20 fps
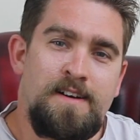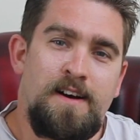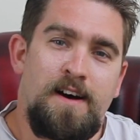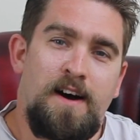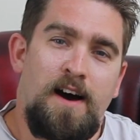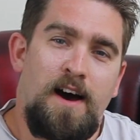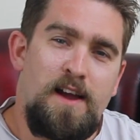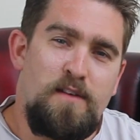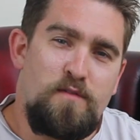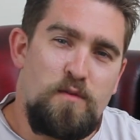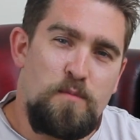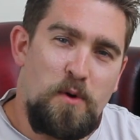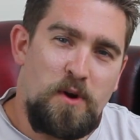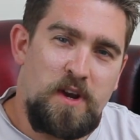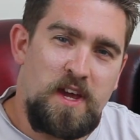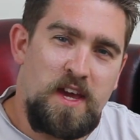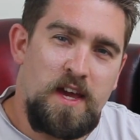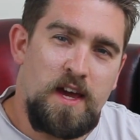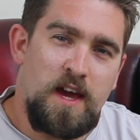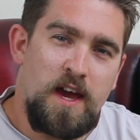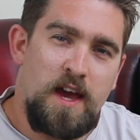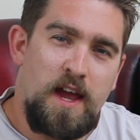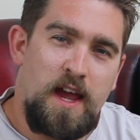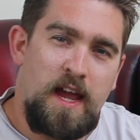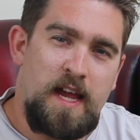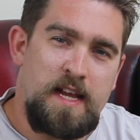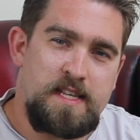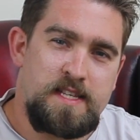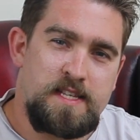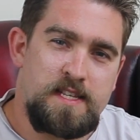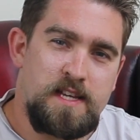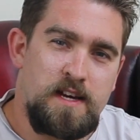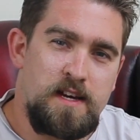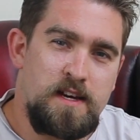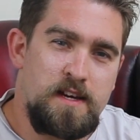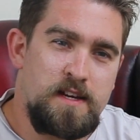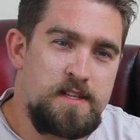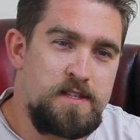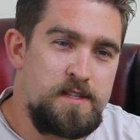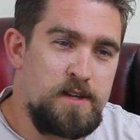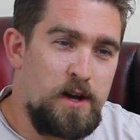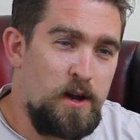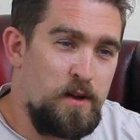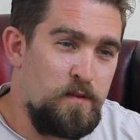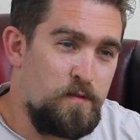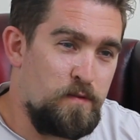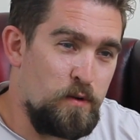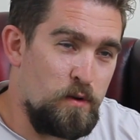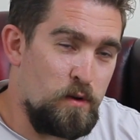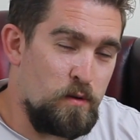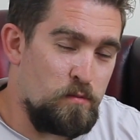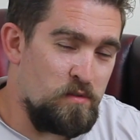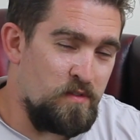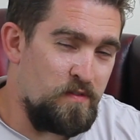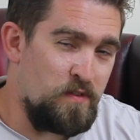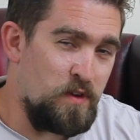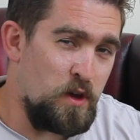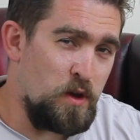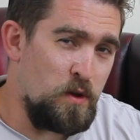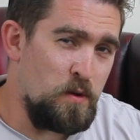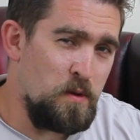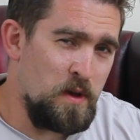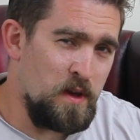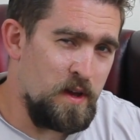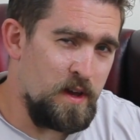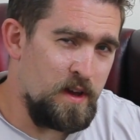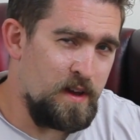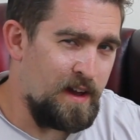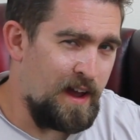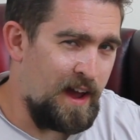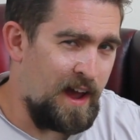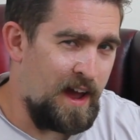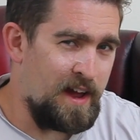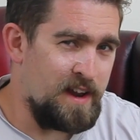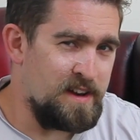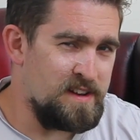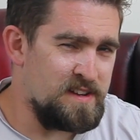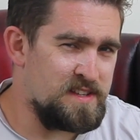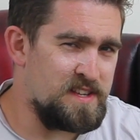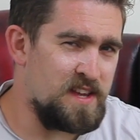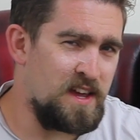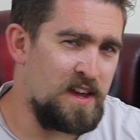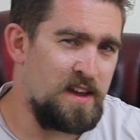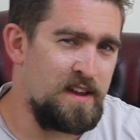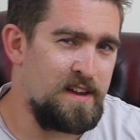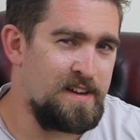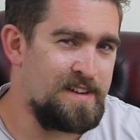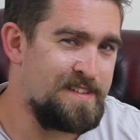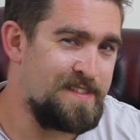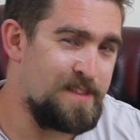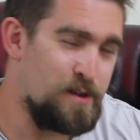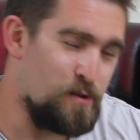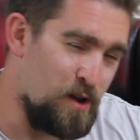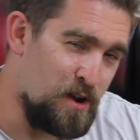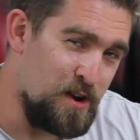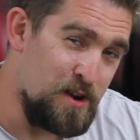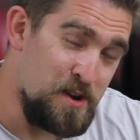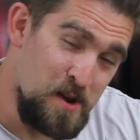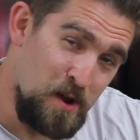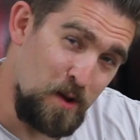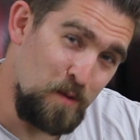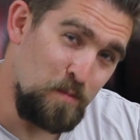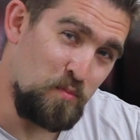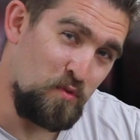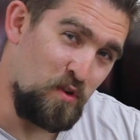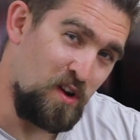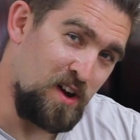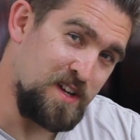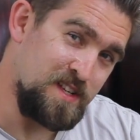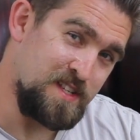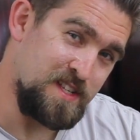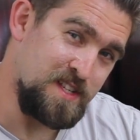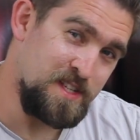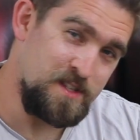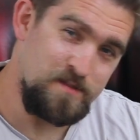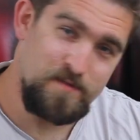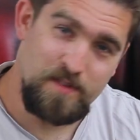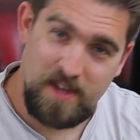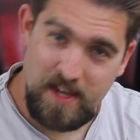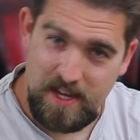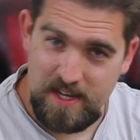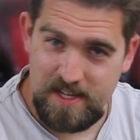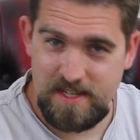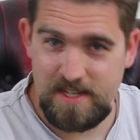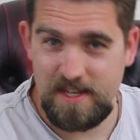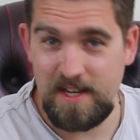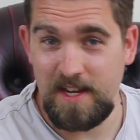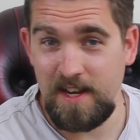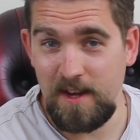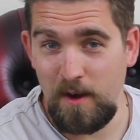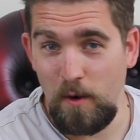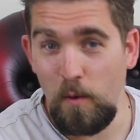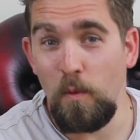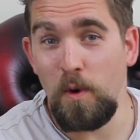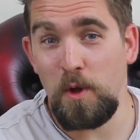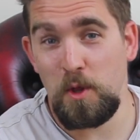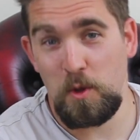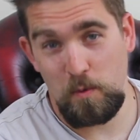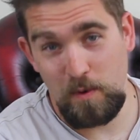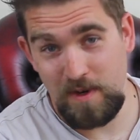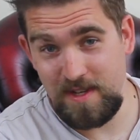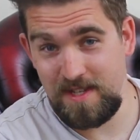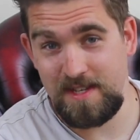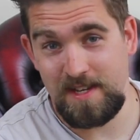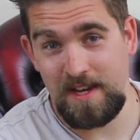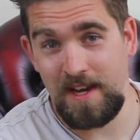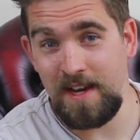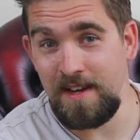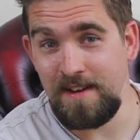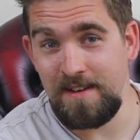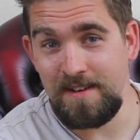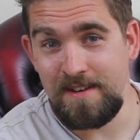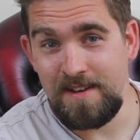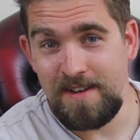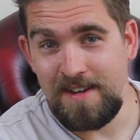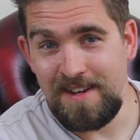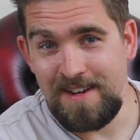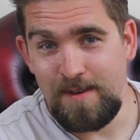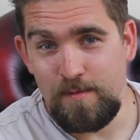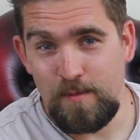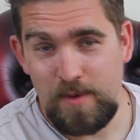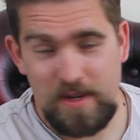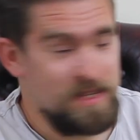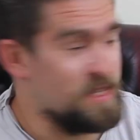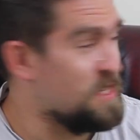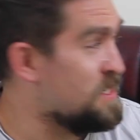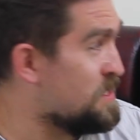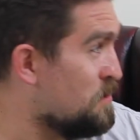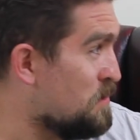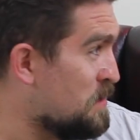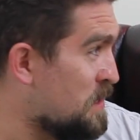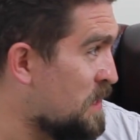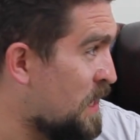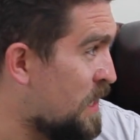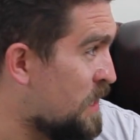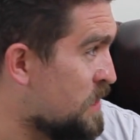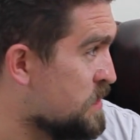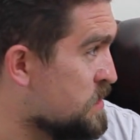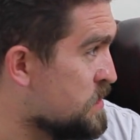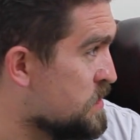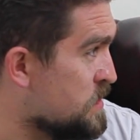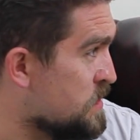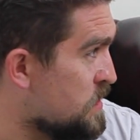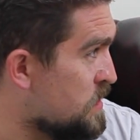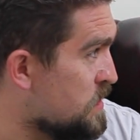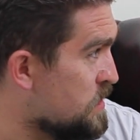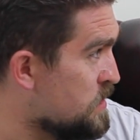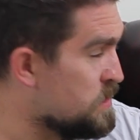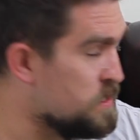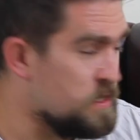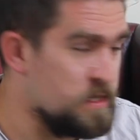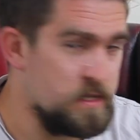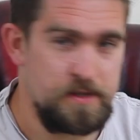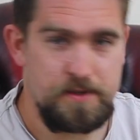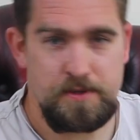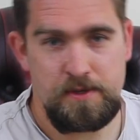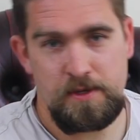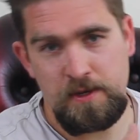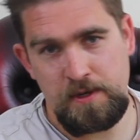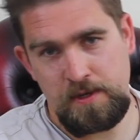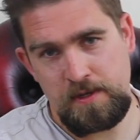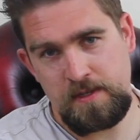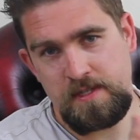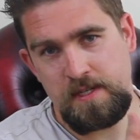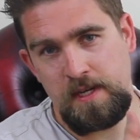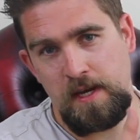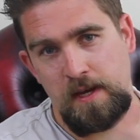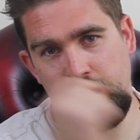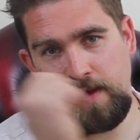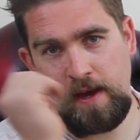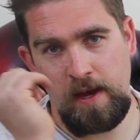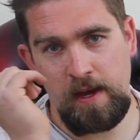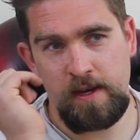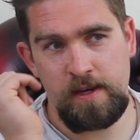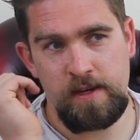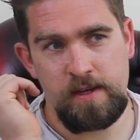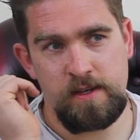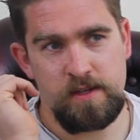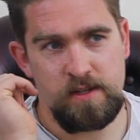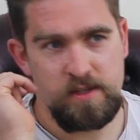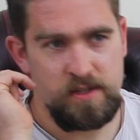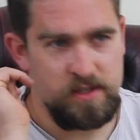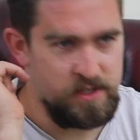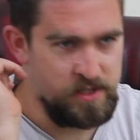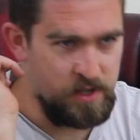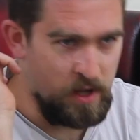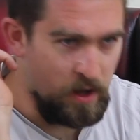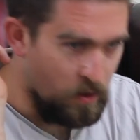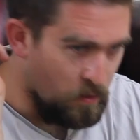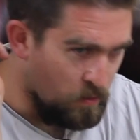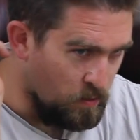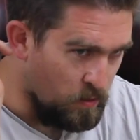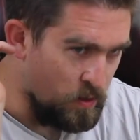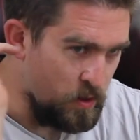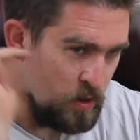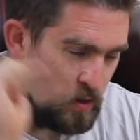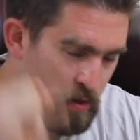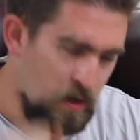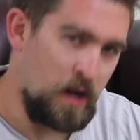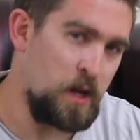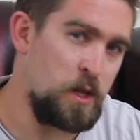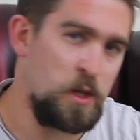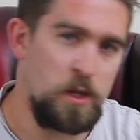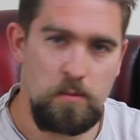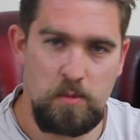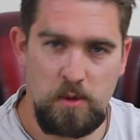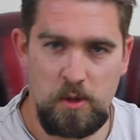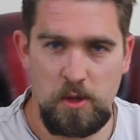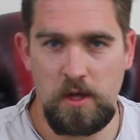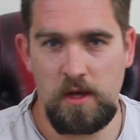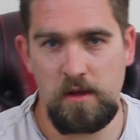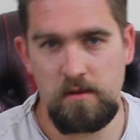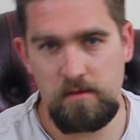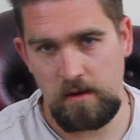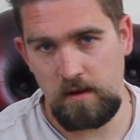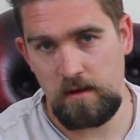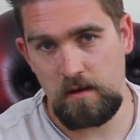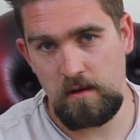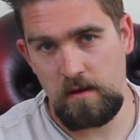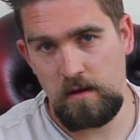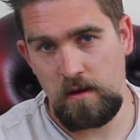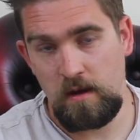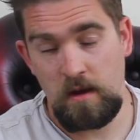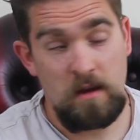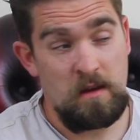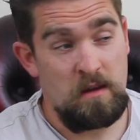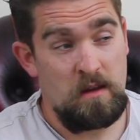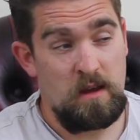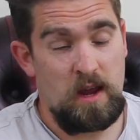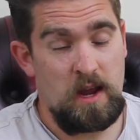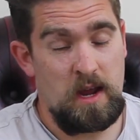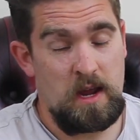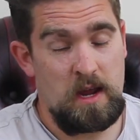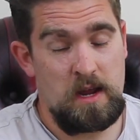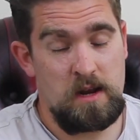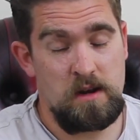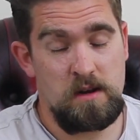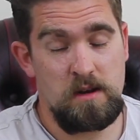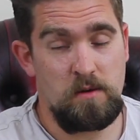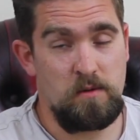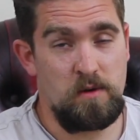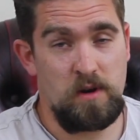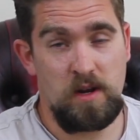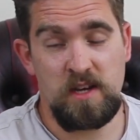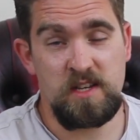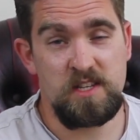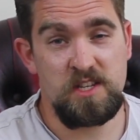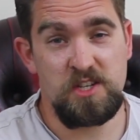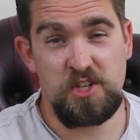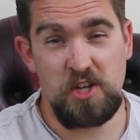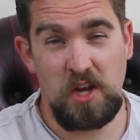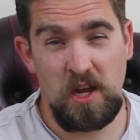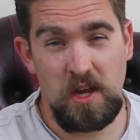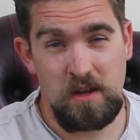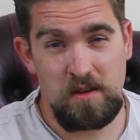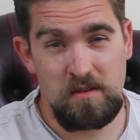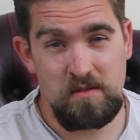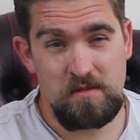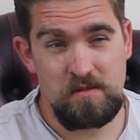Hi everybody, it's time for a review and there are no prizes for guessing which whiskey because it's not a guess, you can see it there, so you'd actually be cheating. And no one likes to cheat,